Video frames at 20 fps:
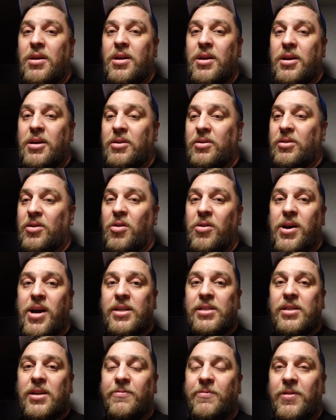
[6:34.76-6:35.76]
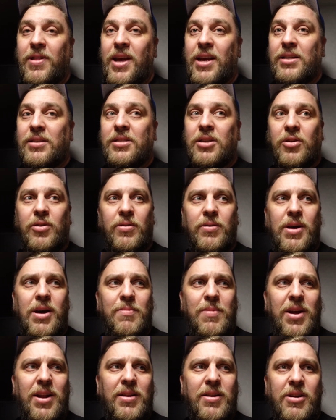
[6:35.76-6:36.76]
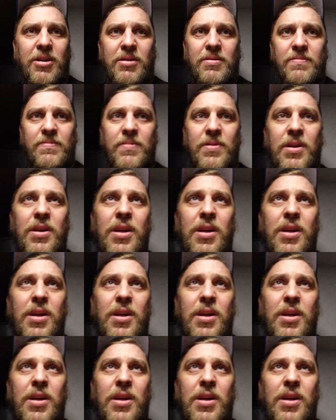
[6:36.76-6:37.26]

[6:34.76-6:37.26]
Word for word: uh, all kinds of different things. So, I mean, they're,